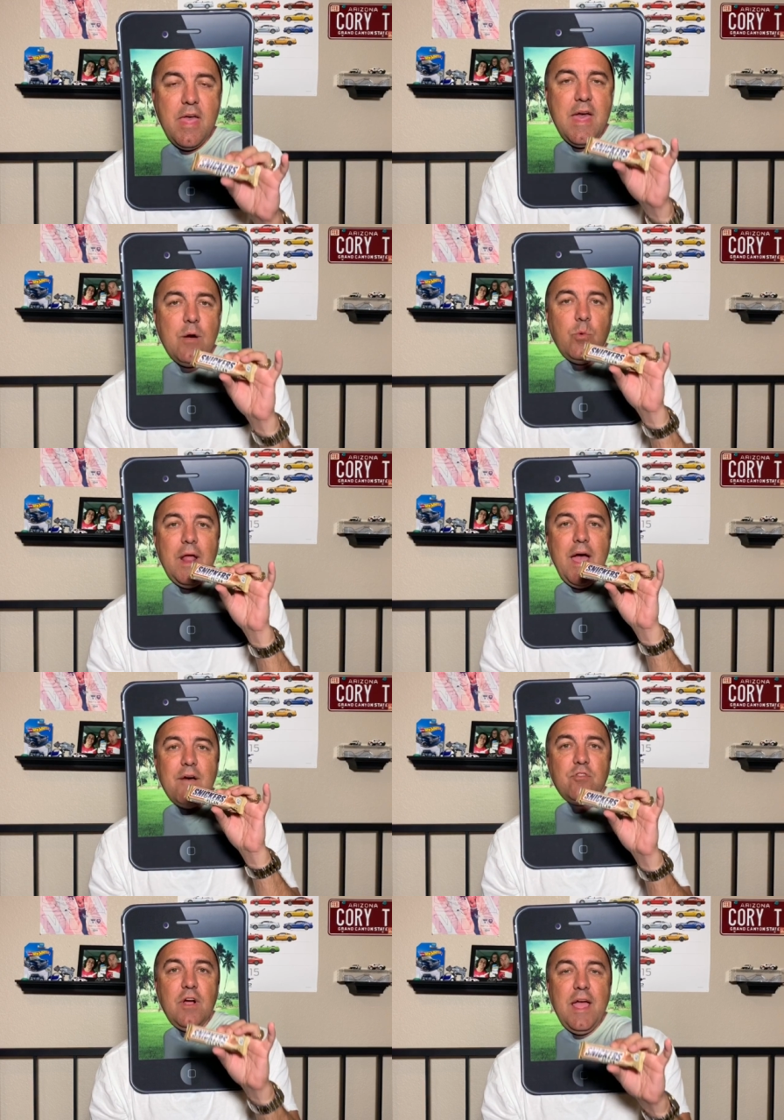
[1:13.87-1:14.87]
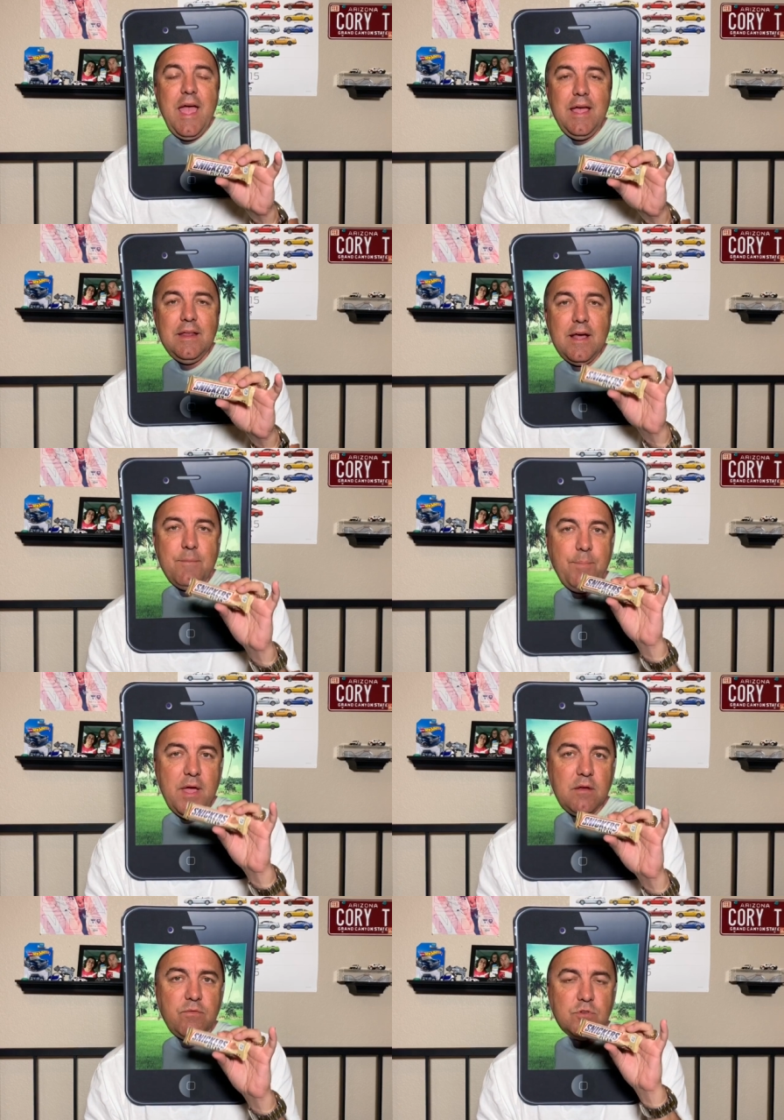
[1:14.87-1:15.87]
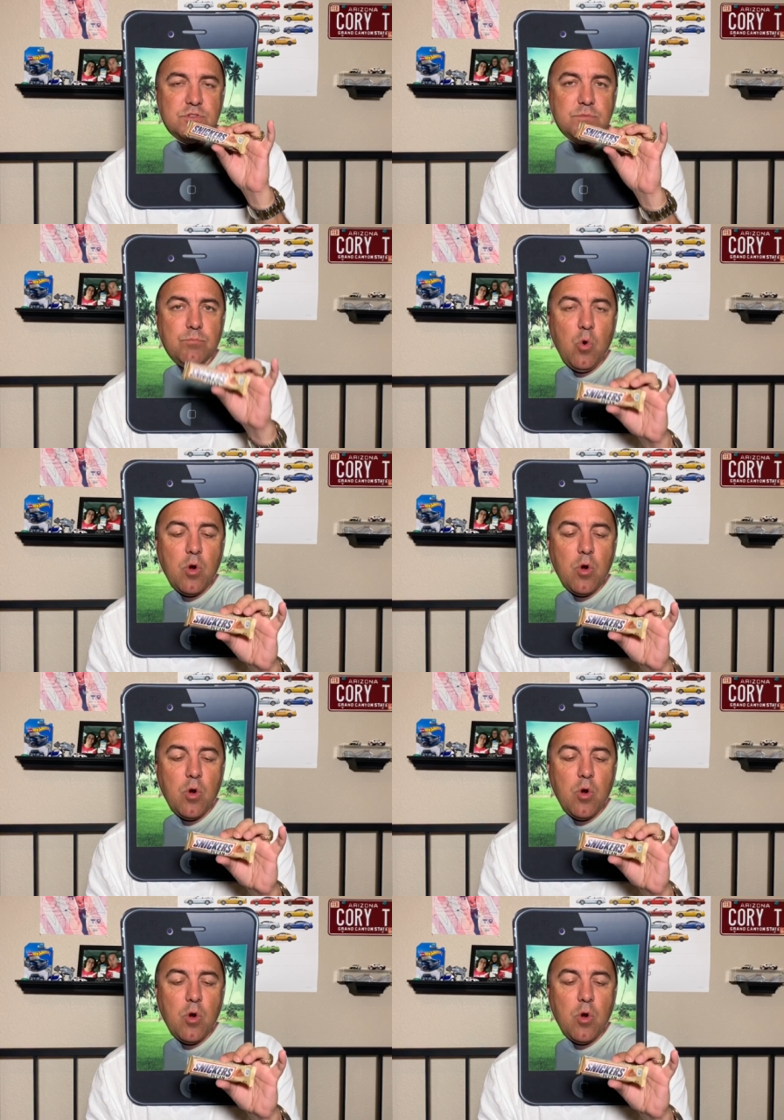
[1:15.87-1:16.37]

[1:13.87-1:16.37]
After I ate it, I begged for some more.